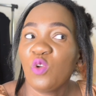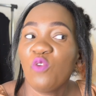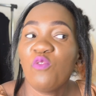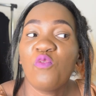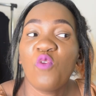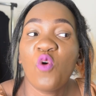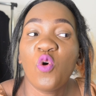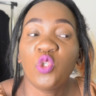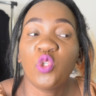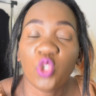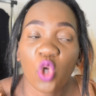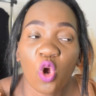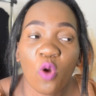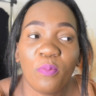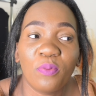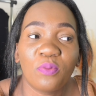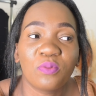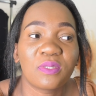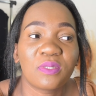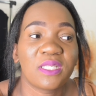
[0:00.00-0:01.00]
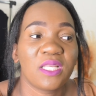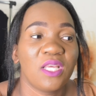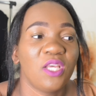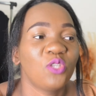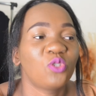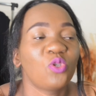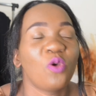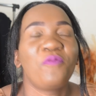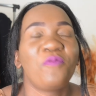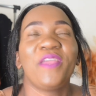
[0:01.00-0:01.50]
for jobs.
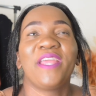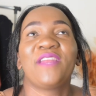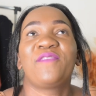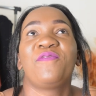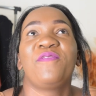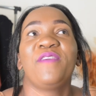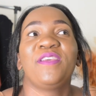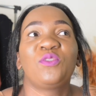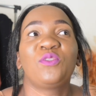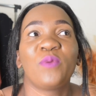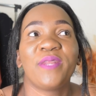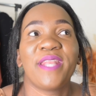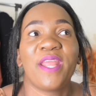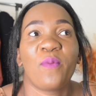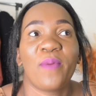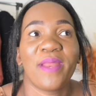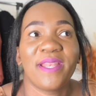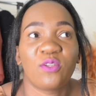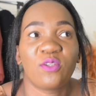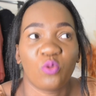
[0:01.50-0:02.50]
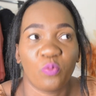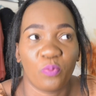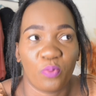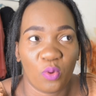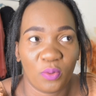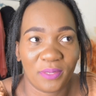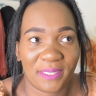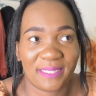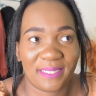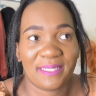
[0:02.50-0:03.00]
So at first when I went to
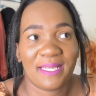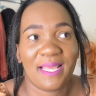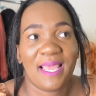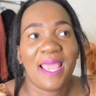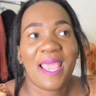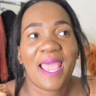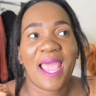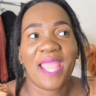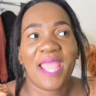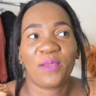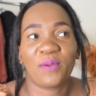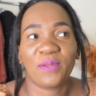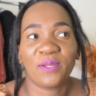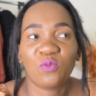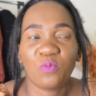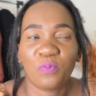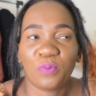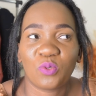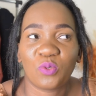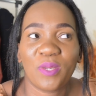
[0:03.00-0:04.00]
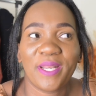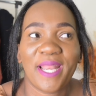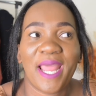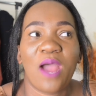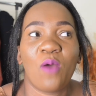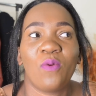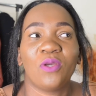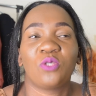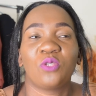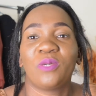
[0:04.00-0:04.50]
boards, I get to
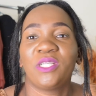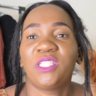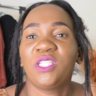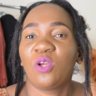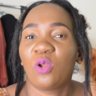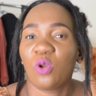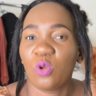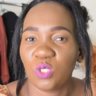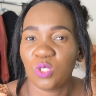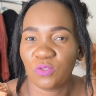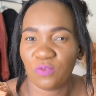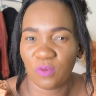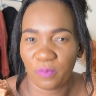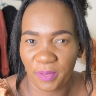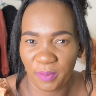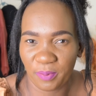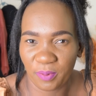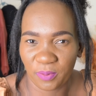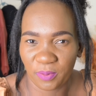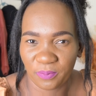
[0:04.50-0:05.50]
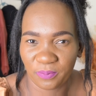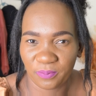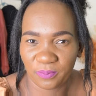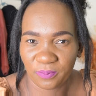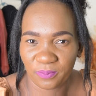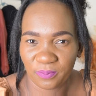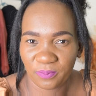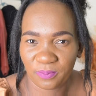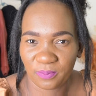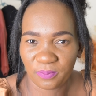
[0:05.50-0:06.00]
Botswana, I was washing clothes for people.
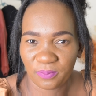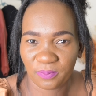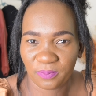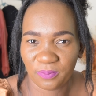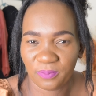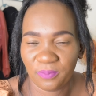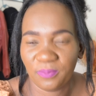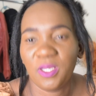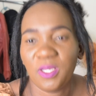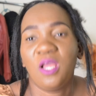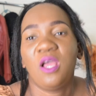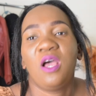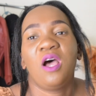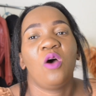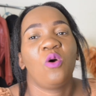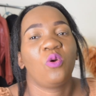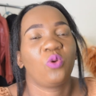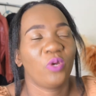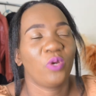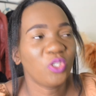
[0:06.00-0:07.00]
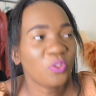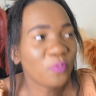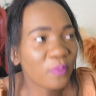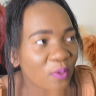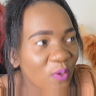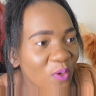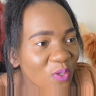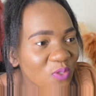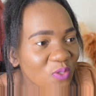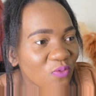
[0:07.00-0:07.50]
I would wash
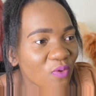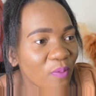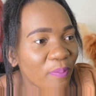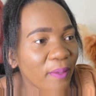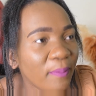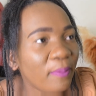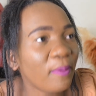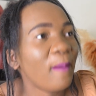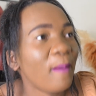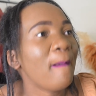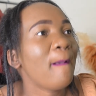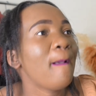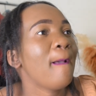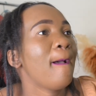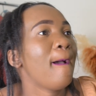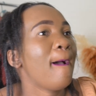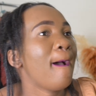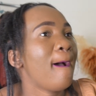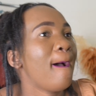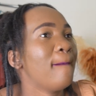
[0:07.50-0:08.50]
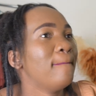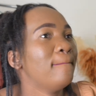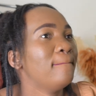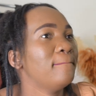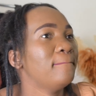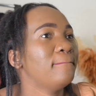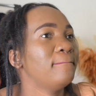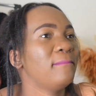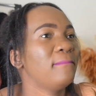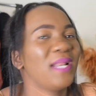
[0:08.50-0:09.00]
clothes for people,
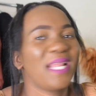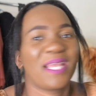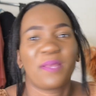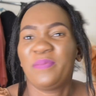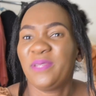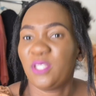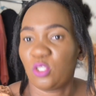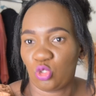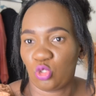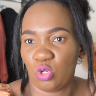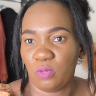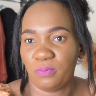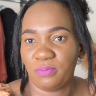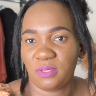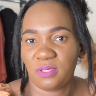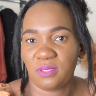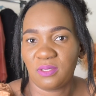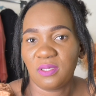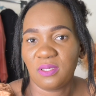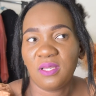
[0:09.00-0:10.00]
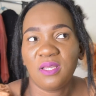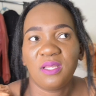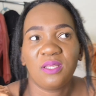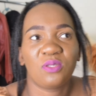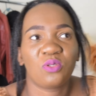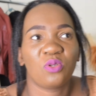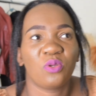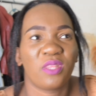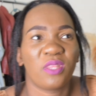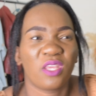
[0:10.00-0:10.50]
um, like piece jobs.
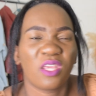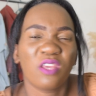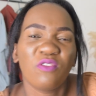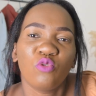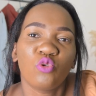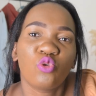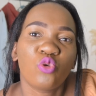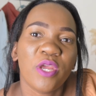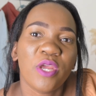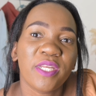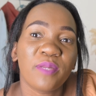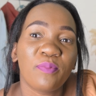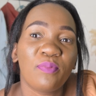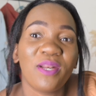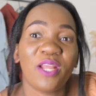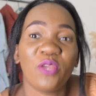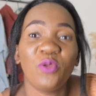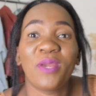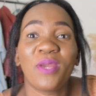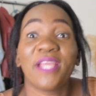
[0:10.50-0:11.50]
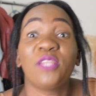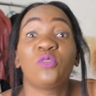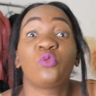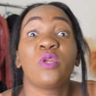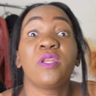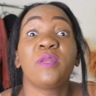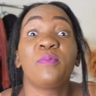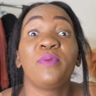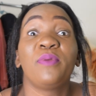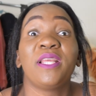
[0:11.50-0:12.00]
So they give you 20 pula. You guys,
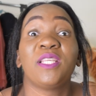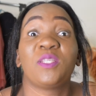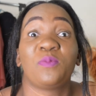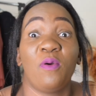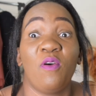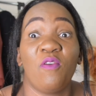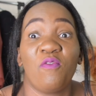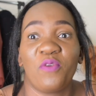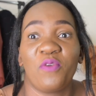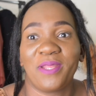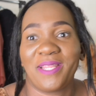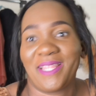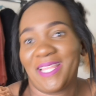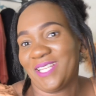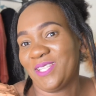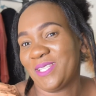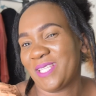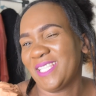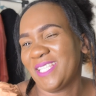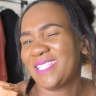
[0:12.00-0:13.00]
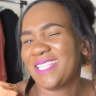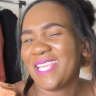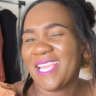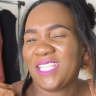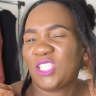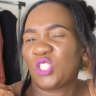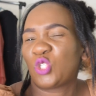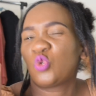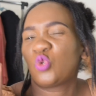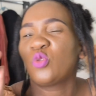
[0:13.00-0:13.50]
20 pula is powerful. That this year
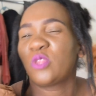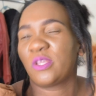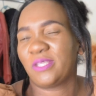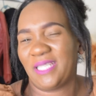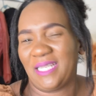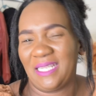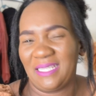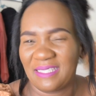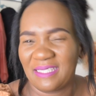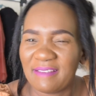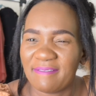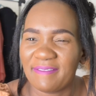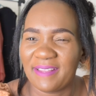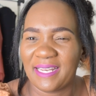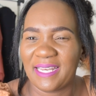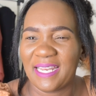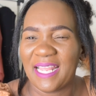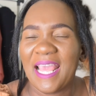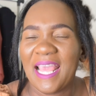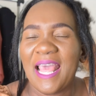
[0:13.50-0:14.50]
is 2007.